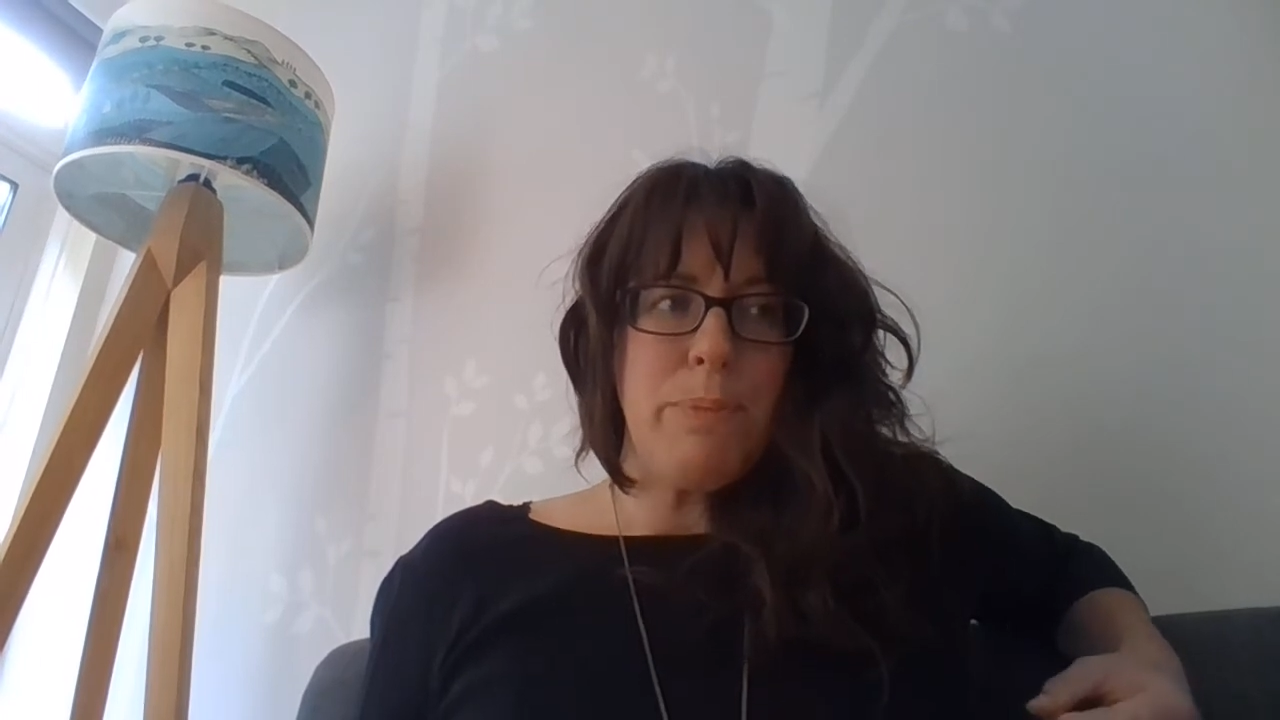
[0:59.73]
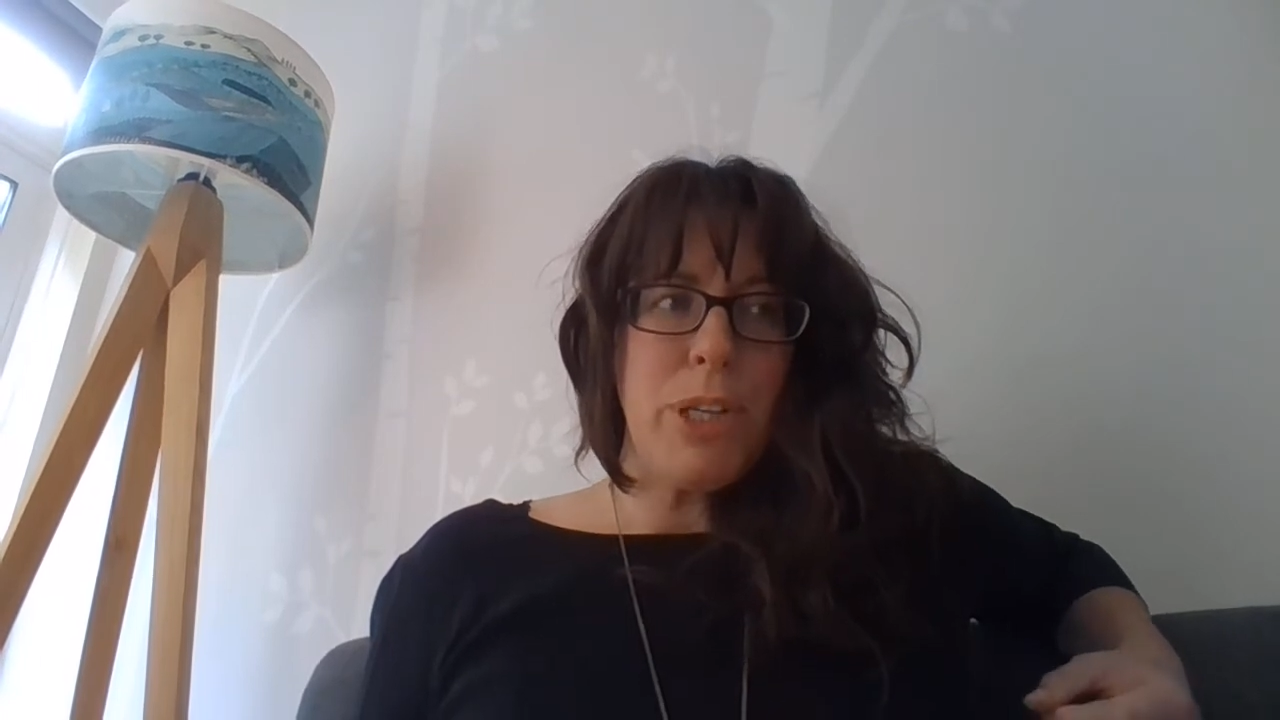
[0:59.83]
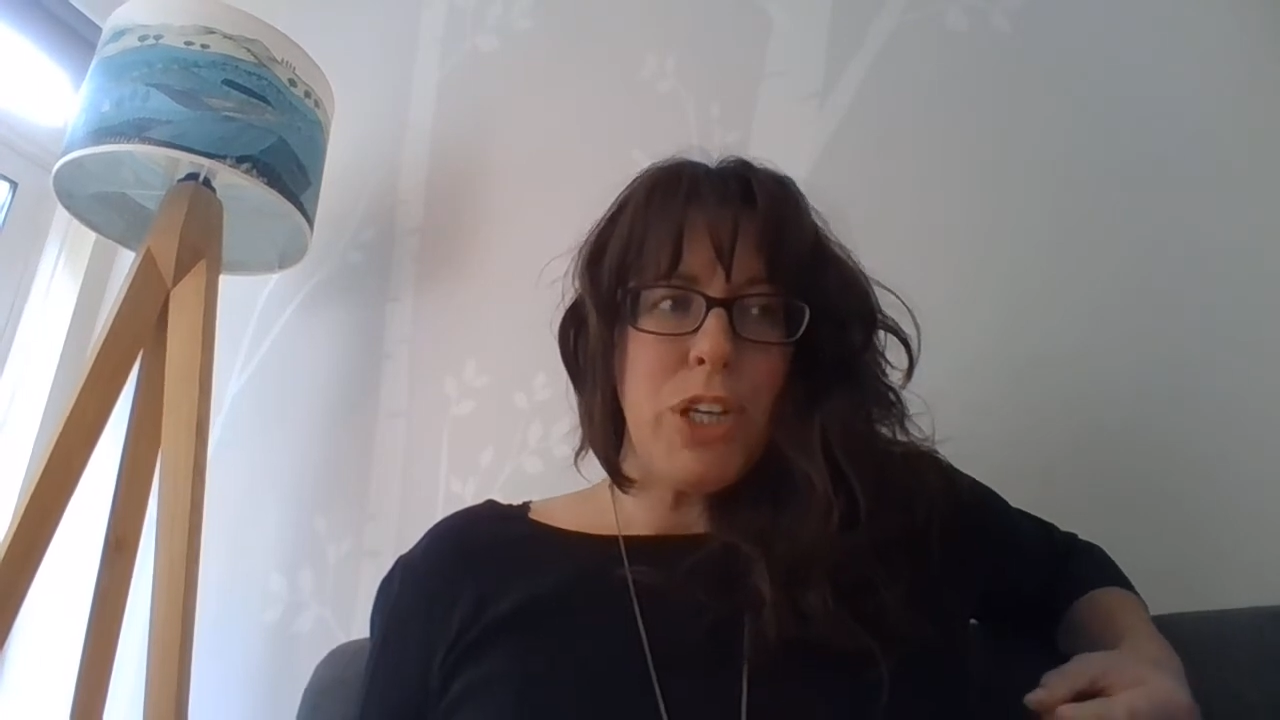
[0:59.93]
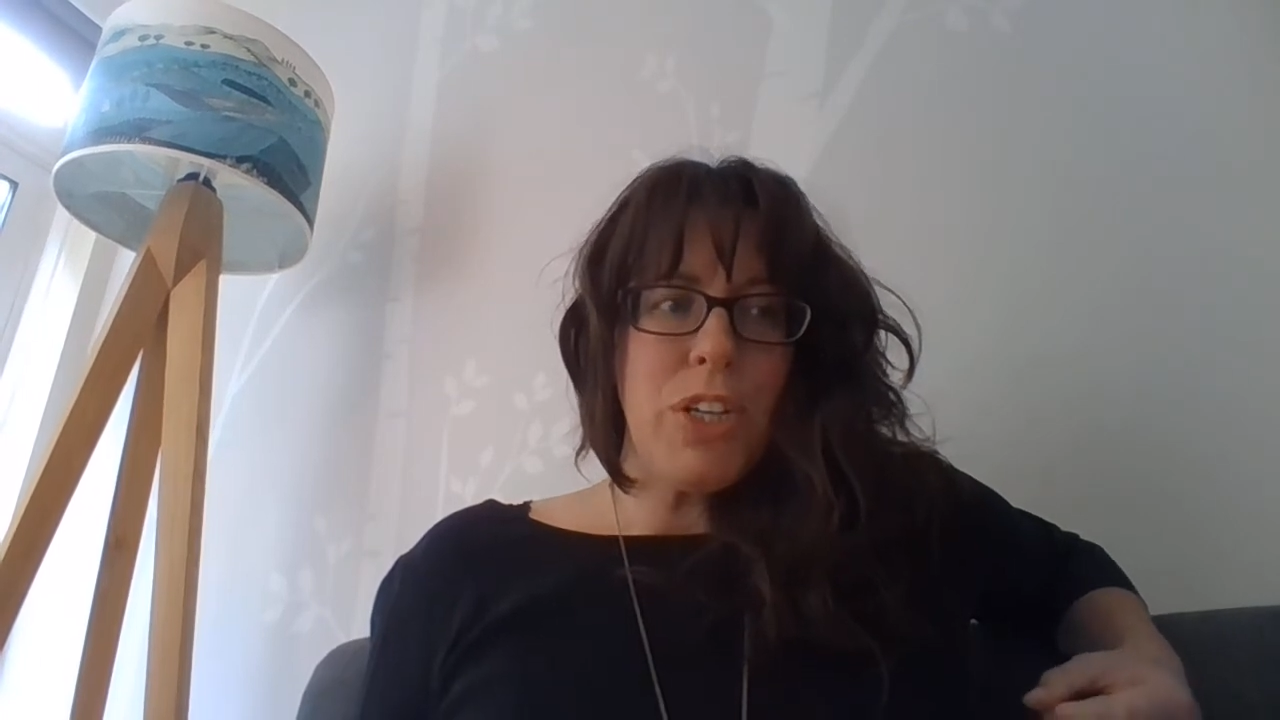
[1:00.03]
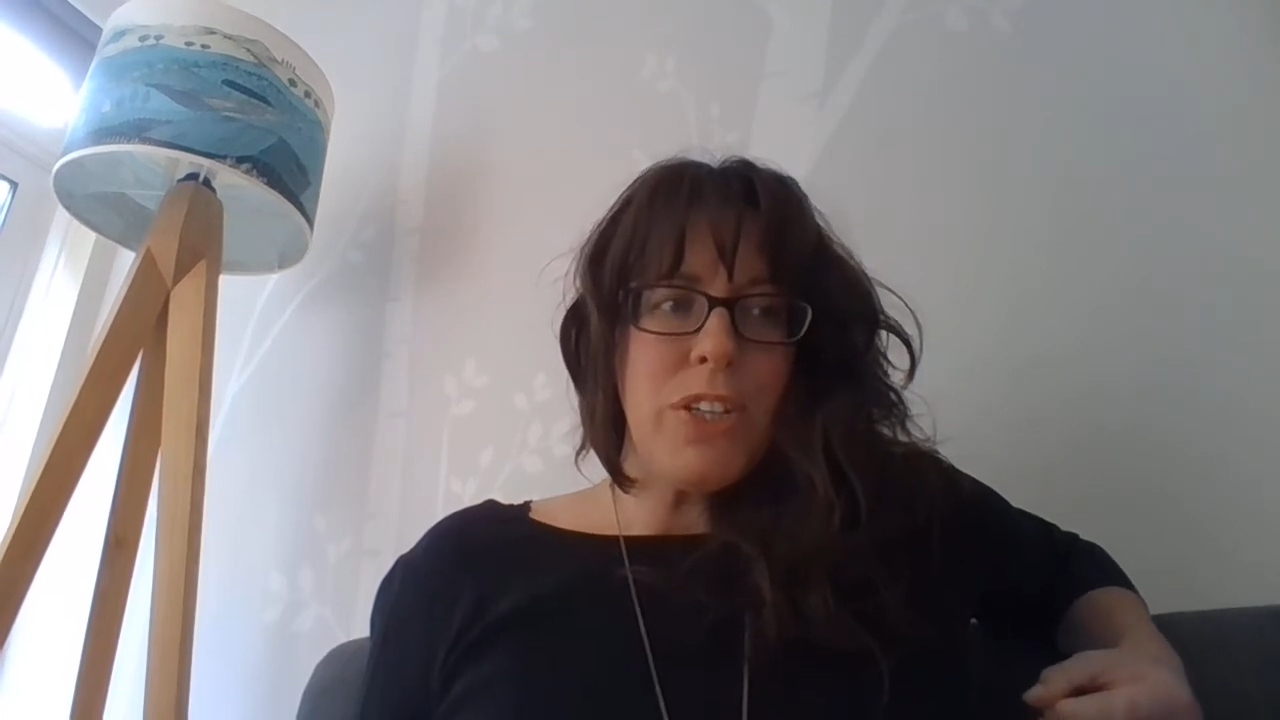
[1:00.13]

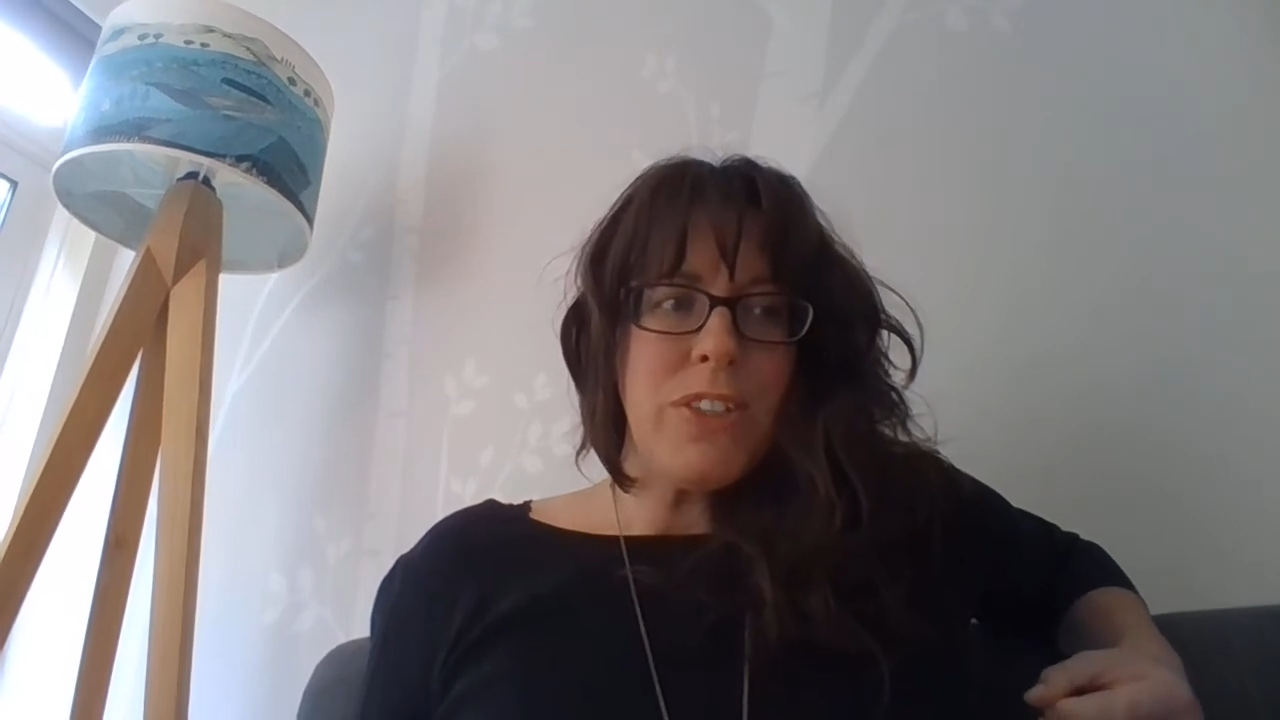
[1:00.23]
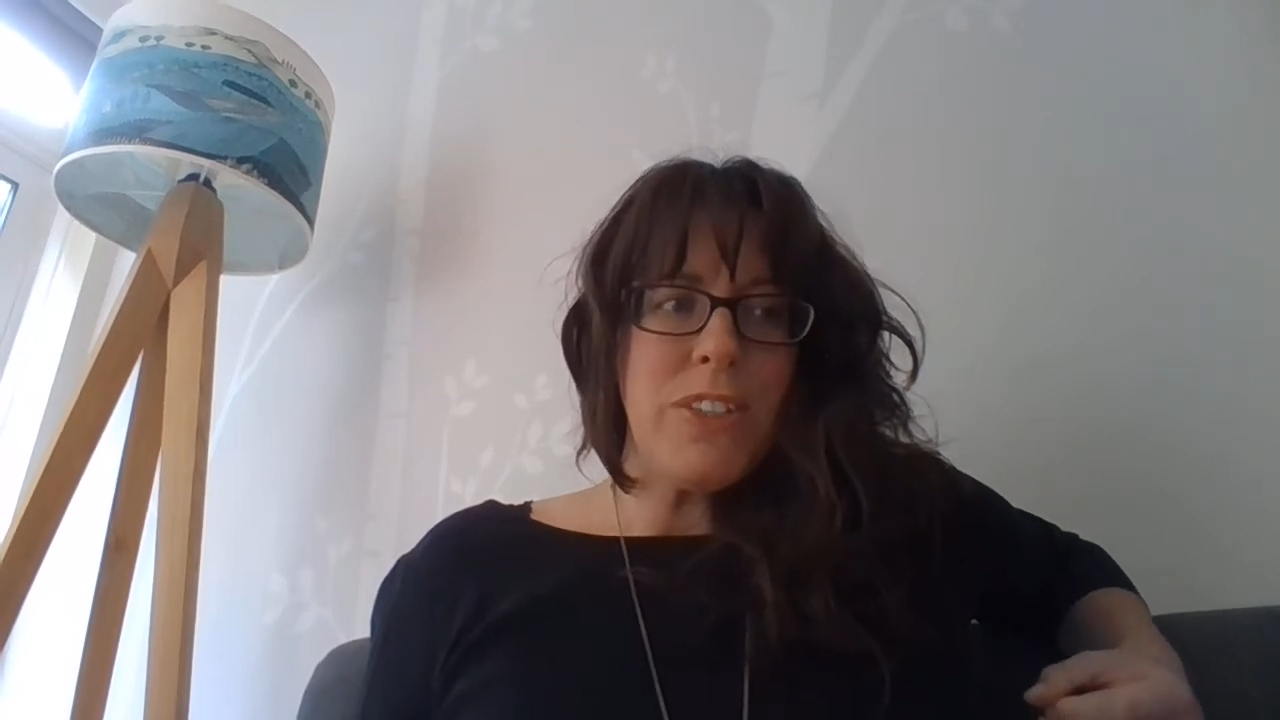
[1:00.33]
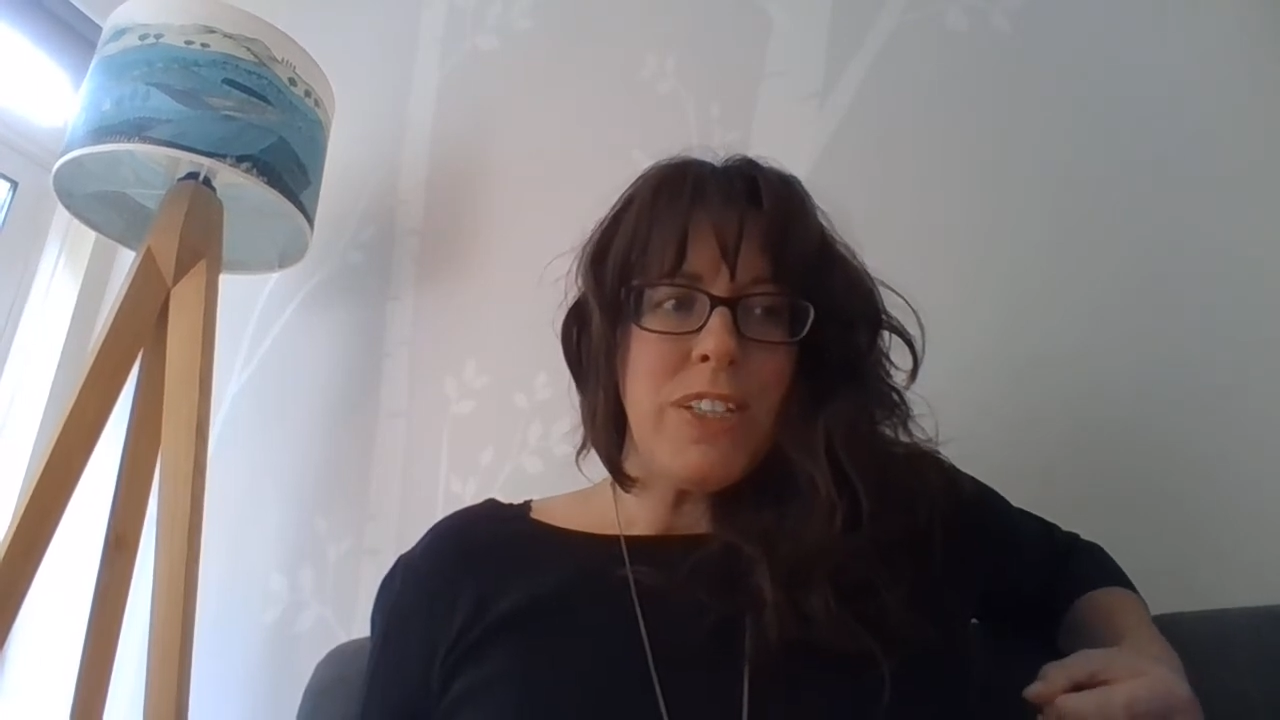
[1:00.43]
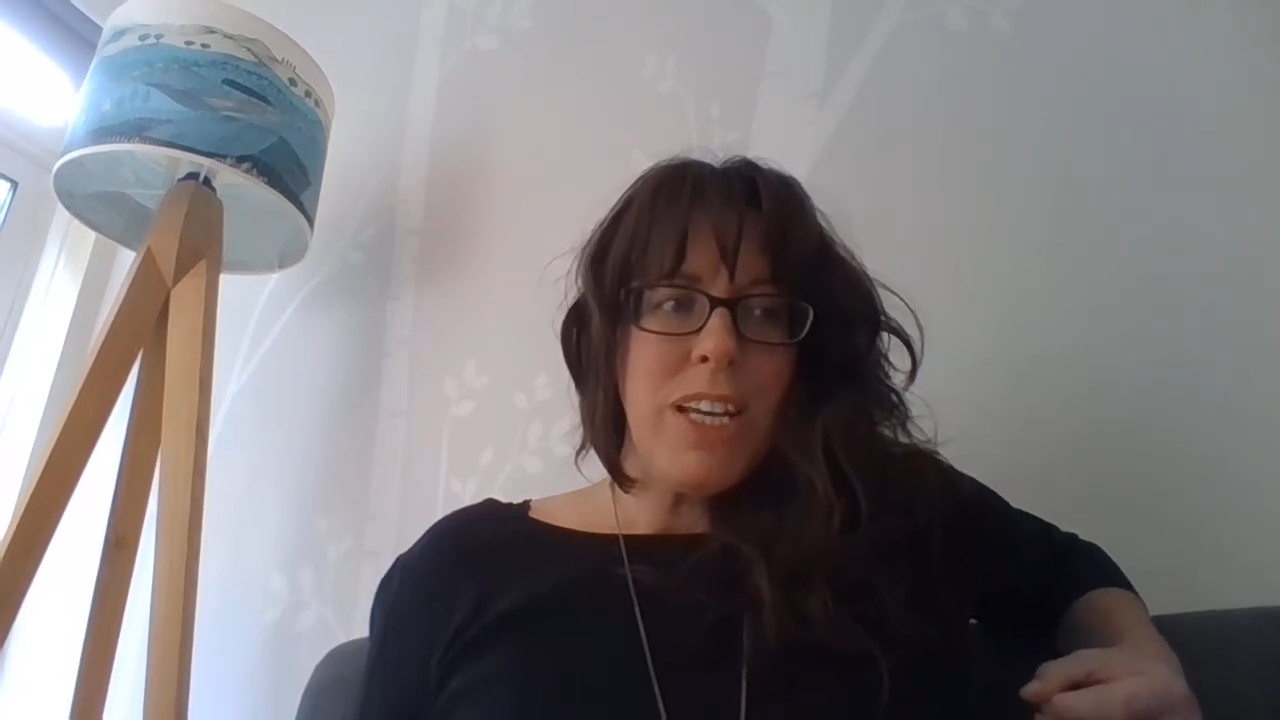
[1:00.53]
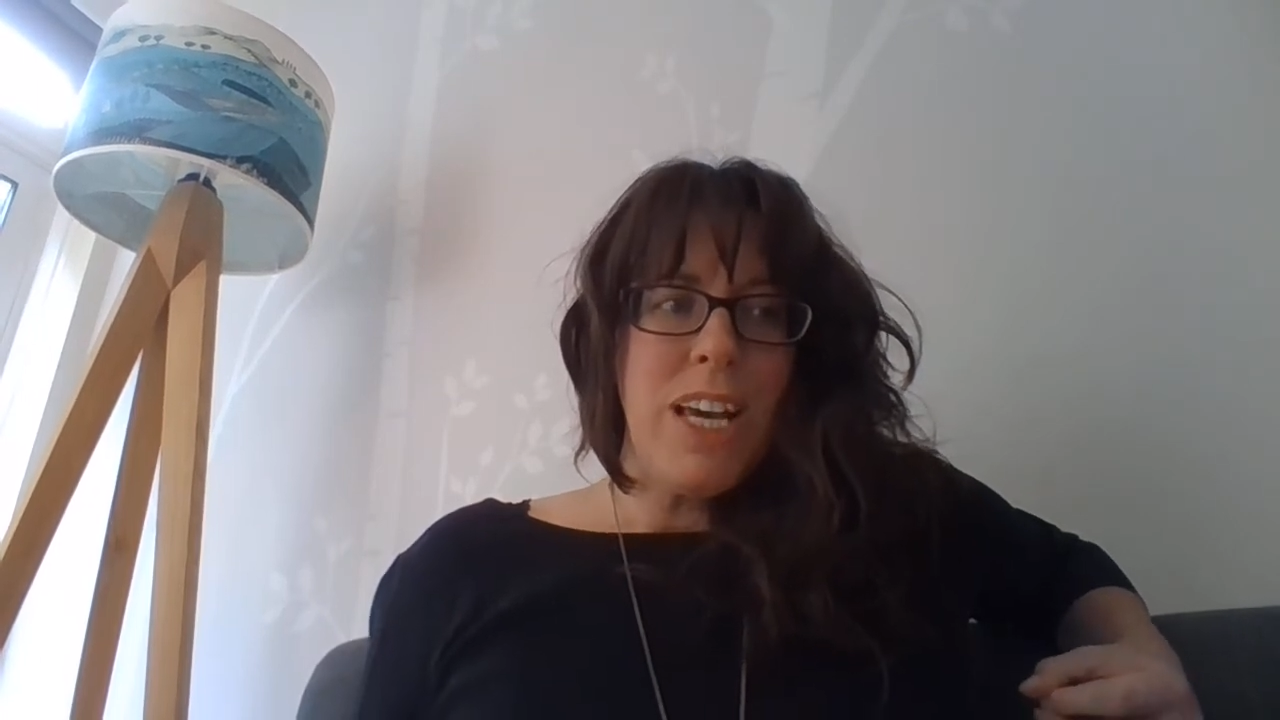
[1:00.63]
because